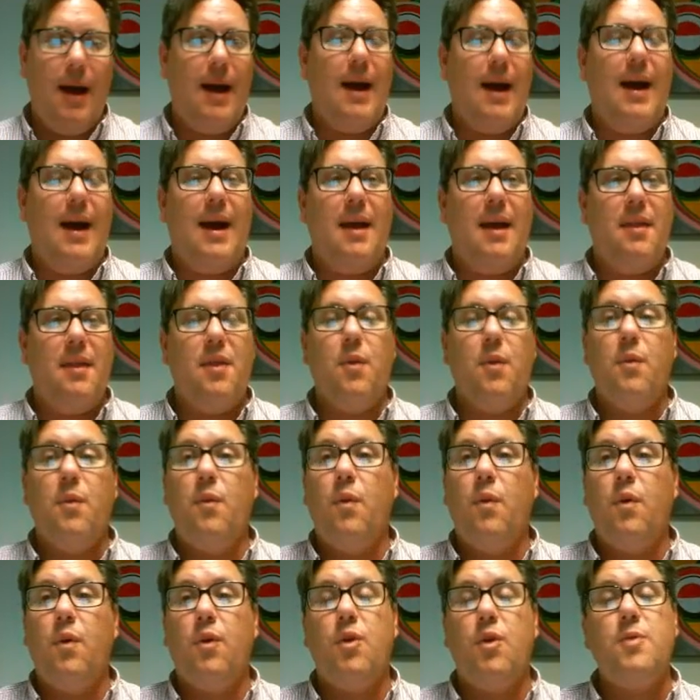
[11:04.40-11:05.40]

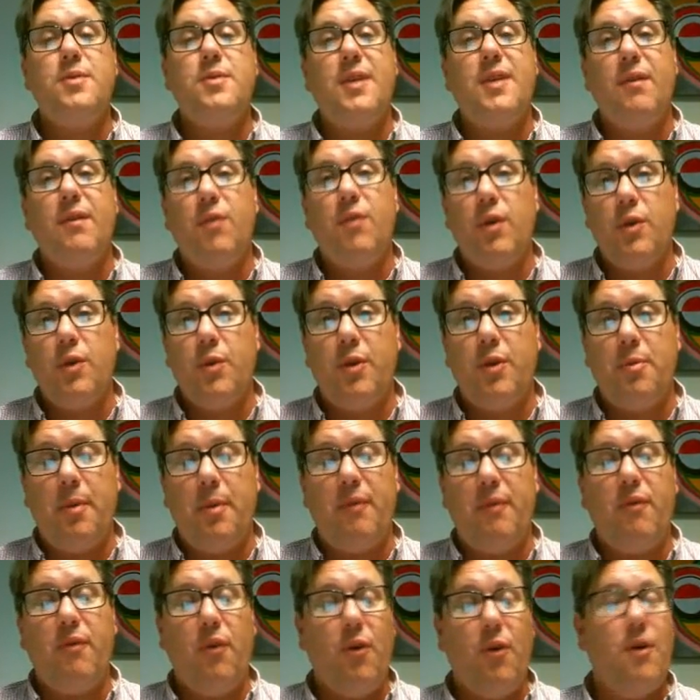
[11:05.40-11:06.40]
The groups I've worked with
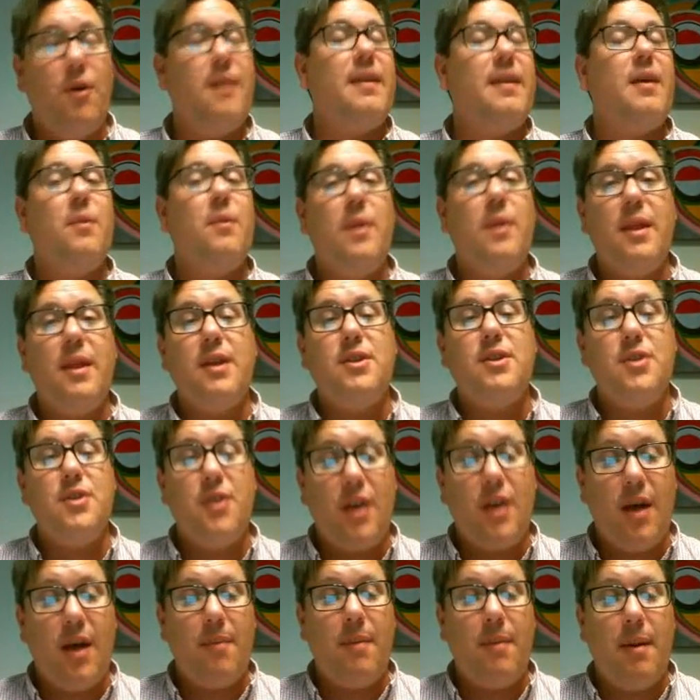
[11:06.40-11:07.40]
before, they really
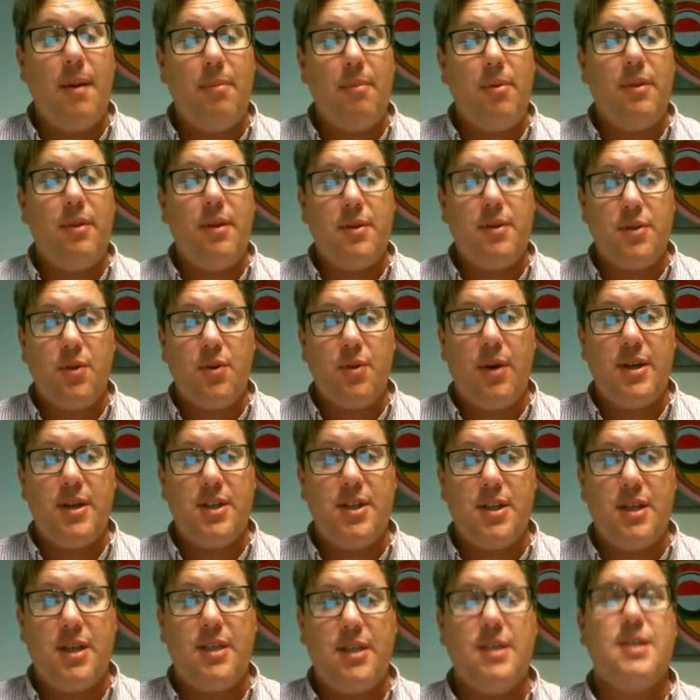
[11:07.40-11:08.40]
do come up with those
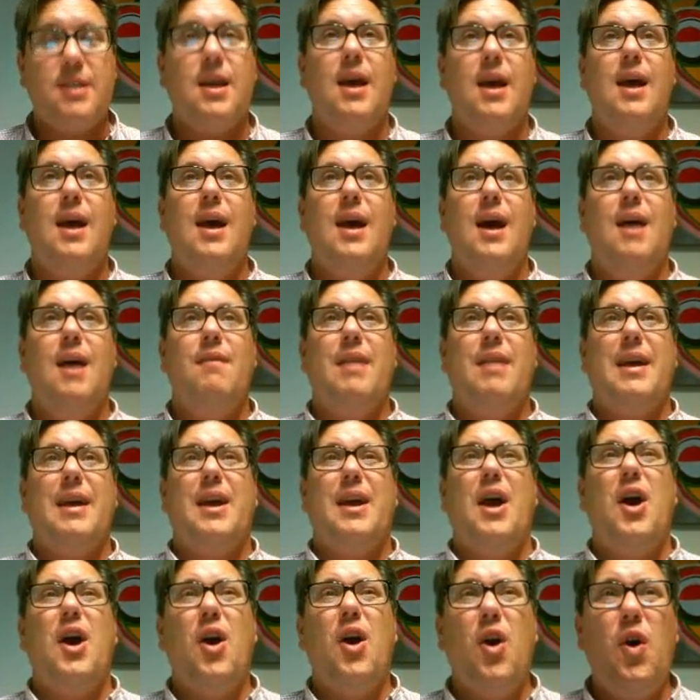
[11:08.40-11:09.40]
questions of
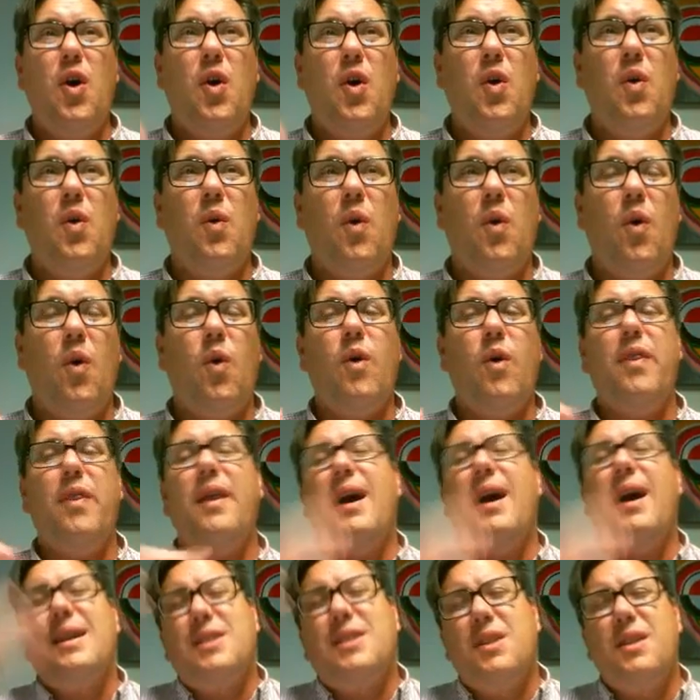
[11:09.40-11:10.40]
like, oh, or
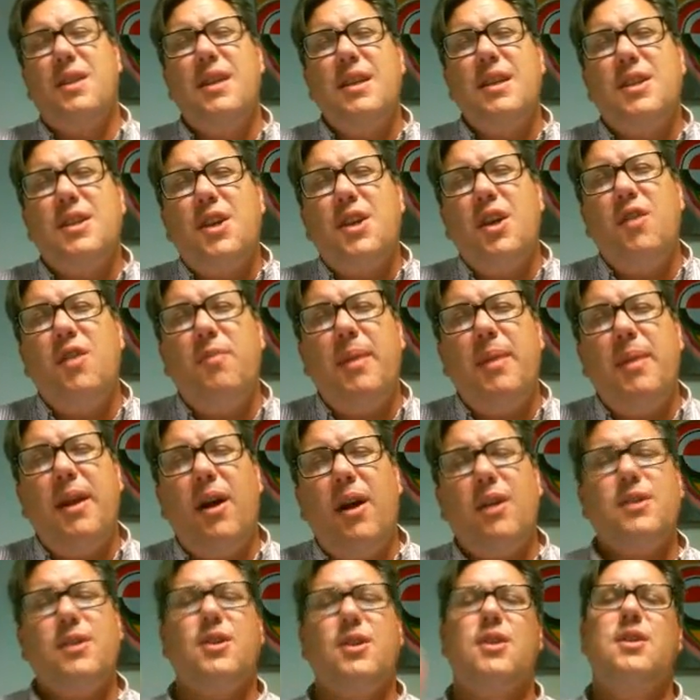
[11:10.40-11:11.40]
thoughts this could have been
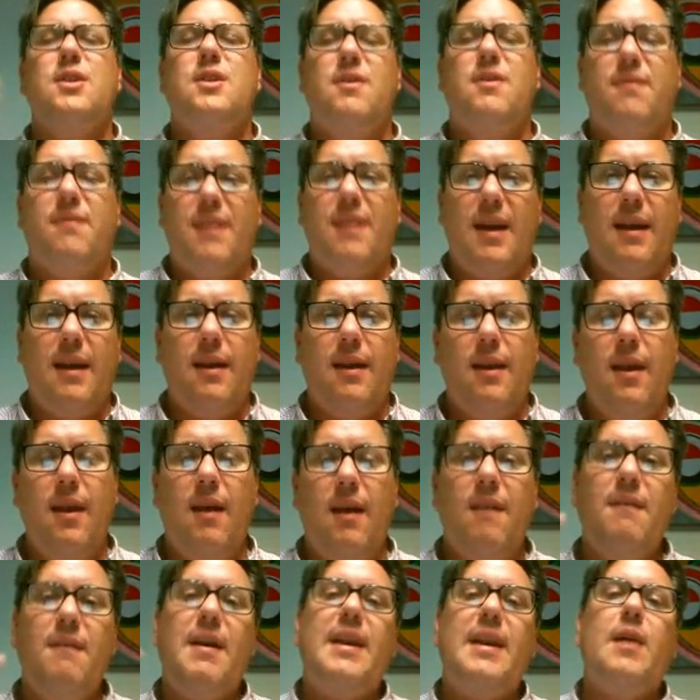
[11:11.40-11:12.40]
altered to find
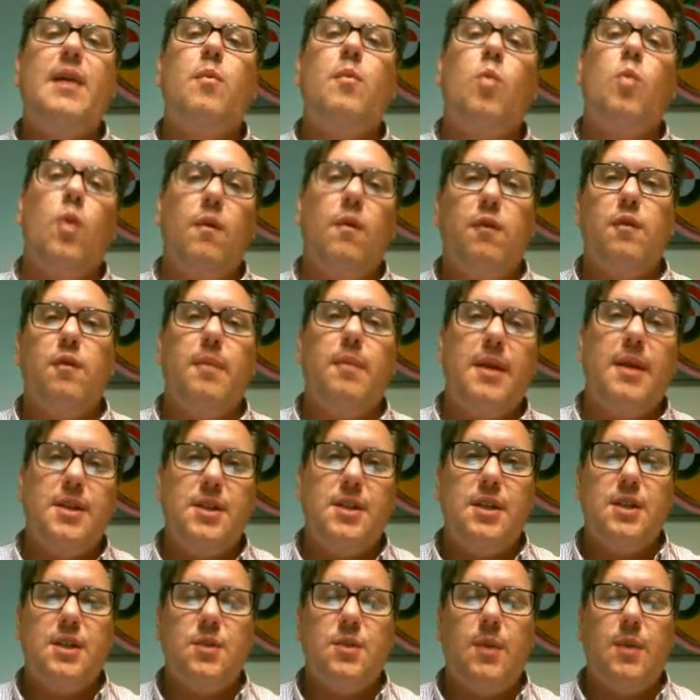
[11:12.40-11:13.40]
out more
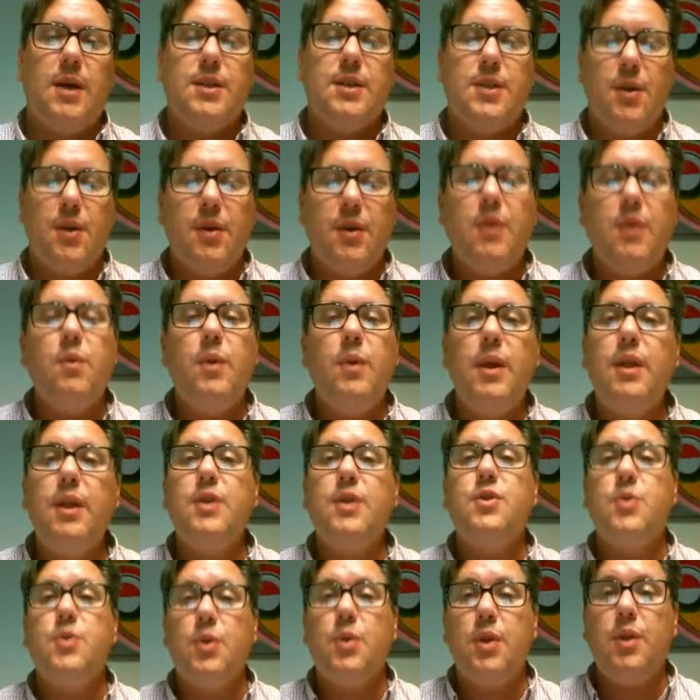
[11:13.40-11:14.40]
information as well. So it
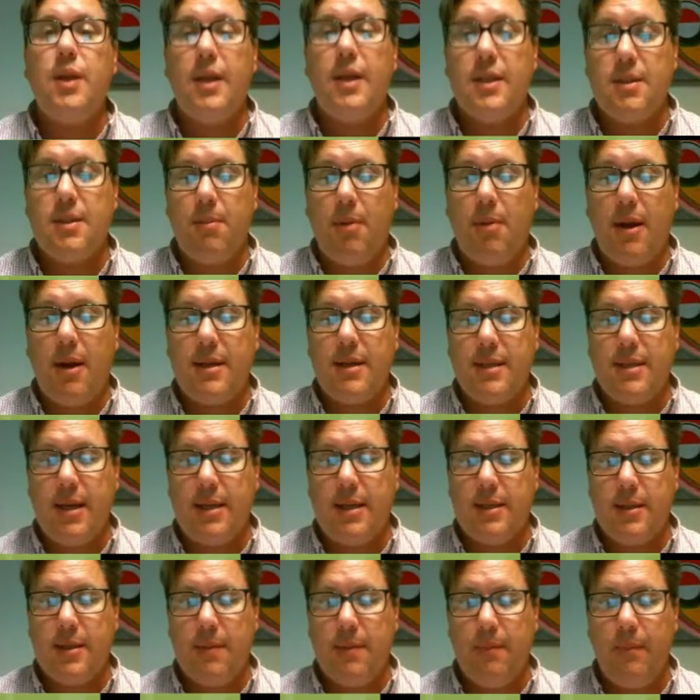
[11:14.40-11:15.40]
really truly is a
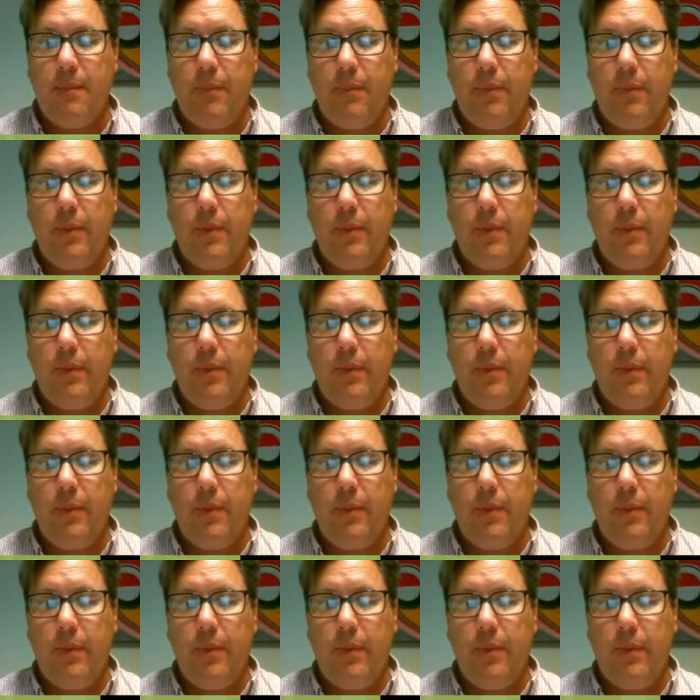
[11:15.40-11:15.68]
process.